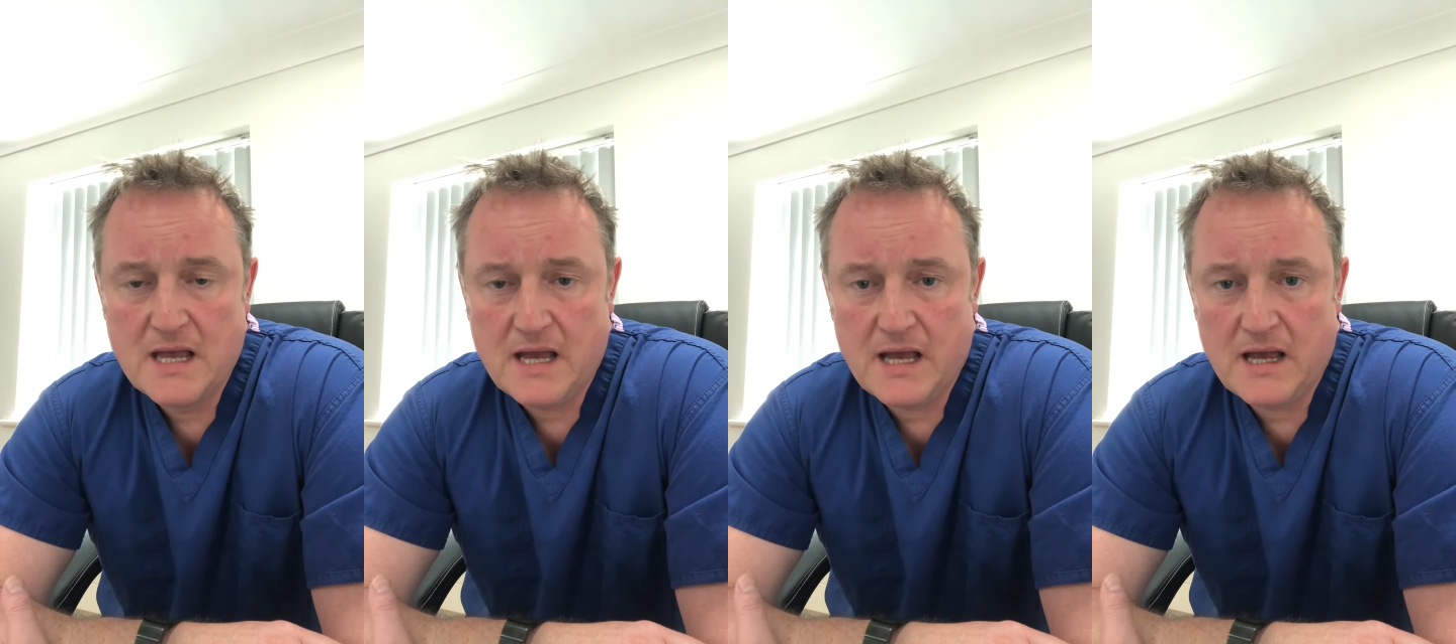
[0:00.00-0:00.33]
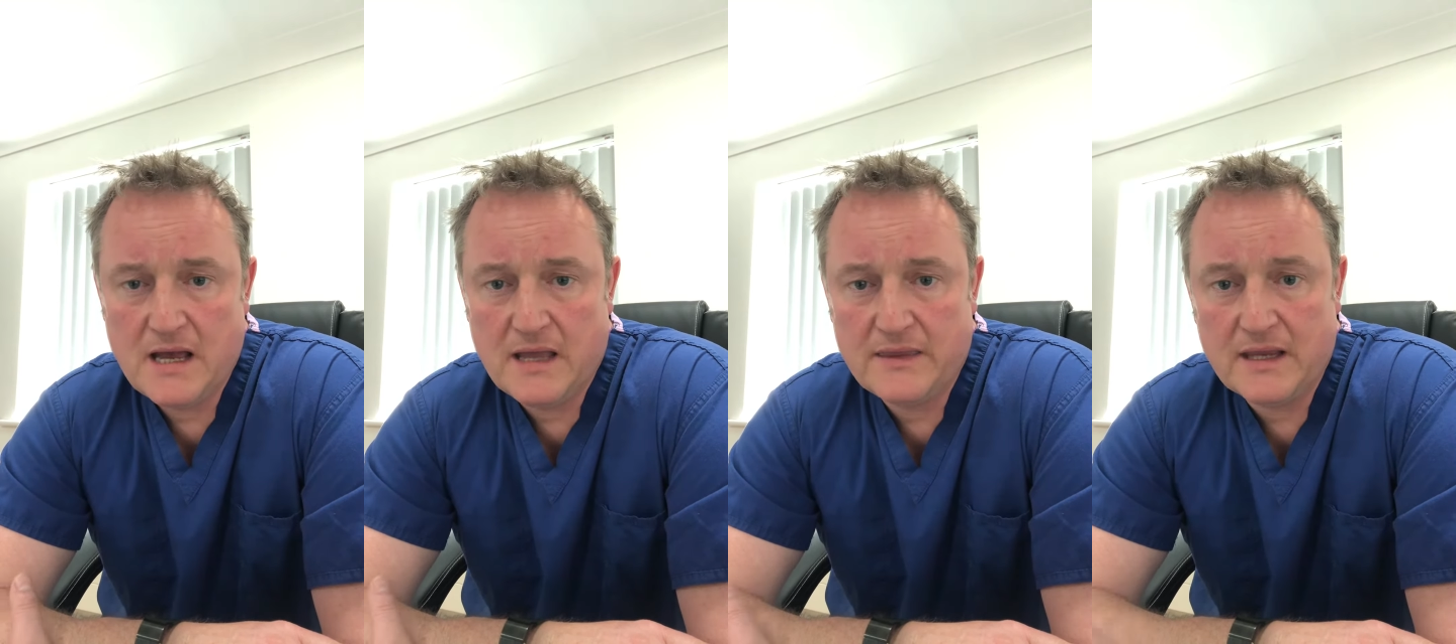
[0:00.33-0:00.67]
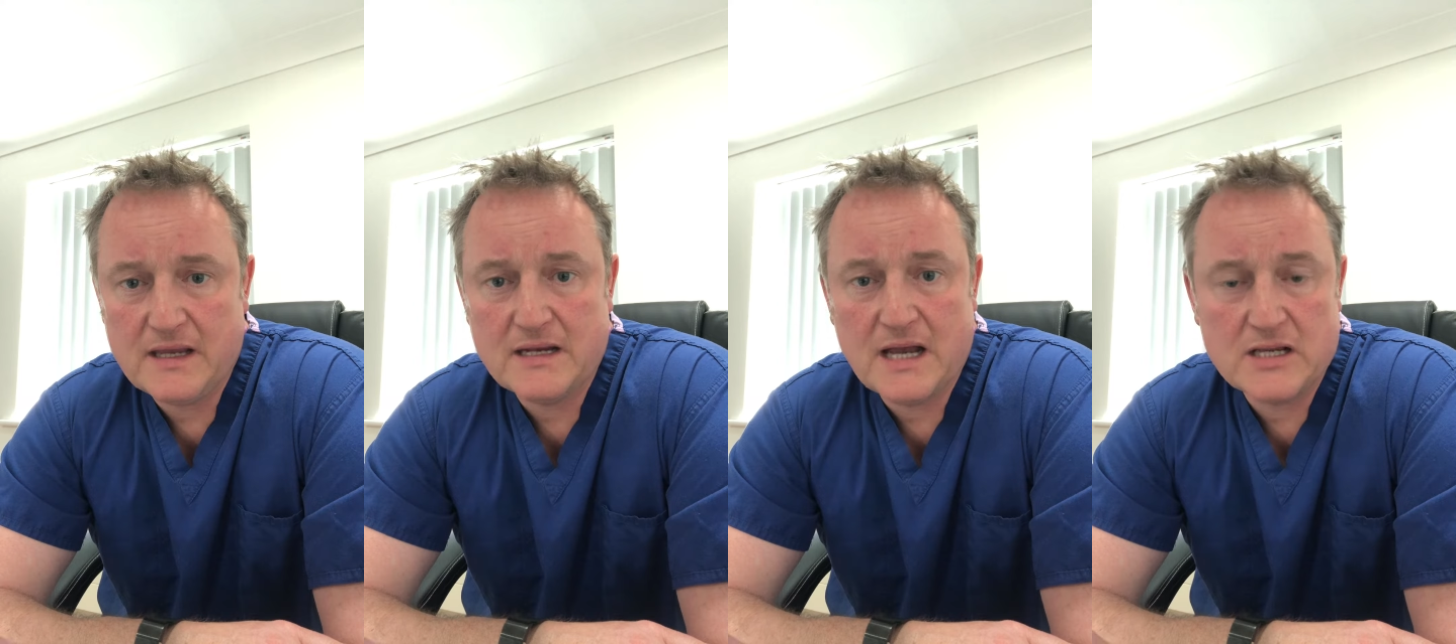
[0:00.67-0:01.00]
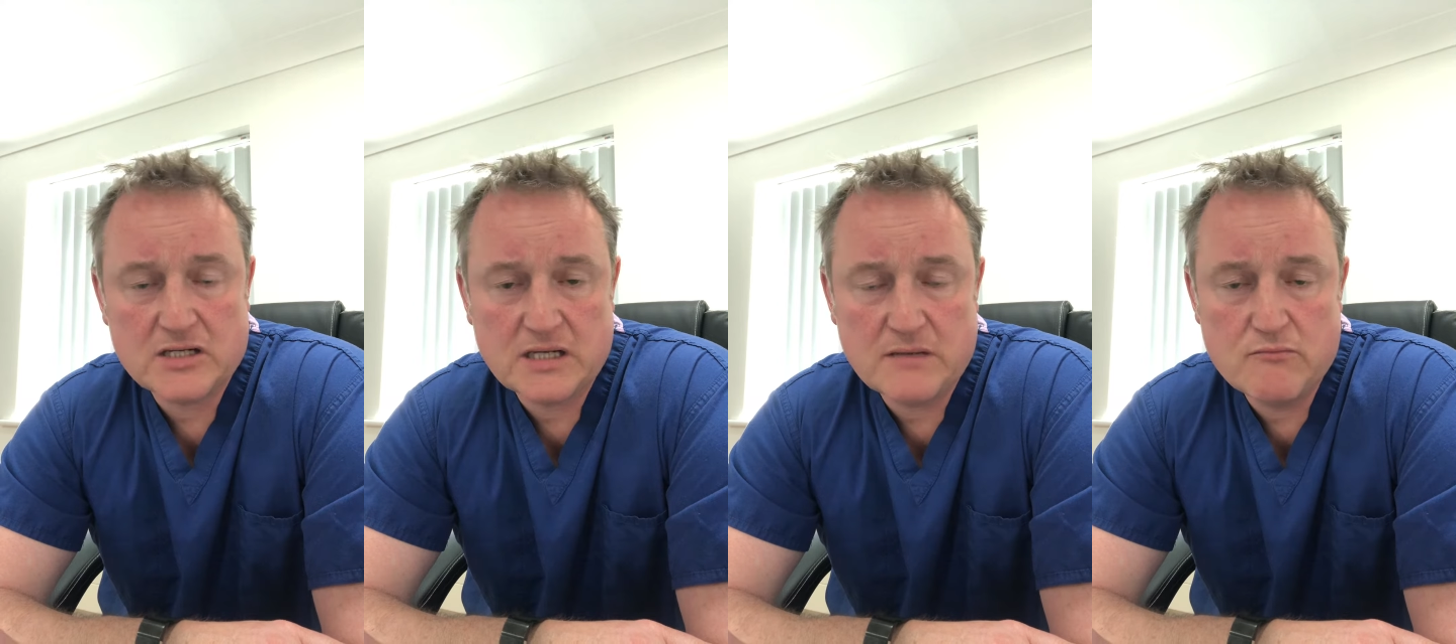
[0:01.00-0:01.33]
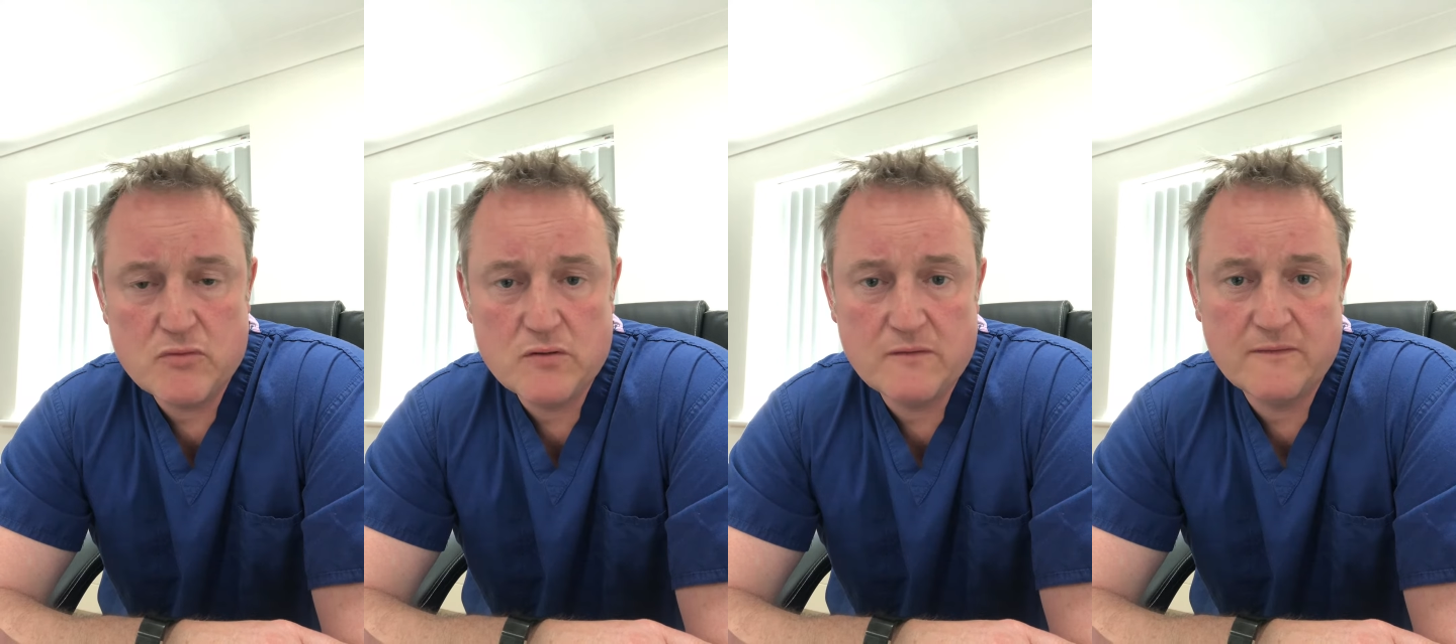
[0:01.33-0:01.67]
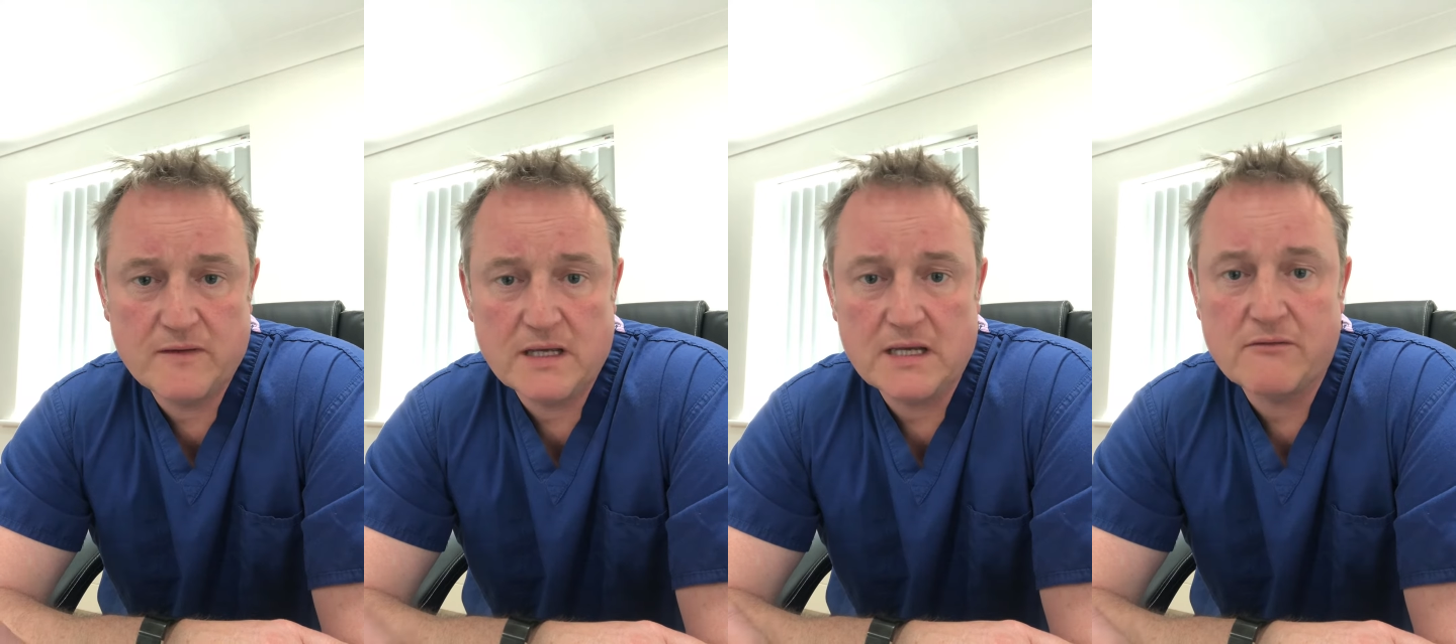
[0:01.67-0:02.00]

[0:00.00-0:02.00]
and they can actually move the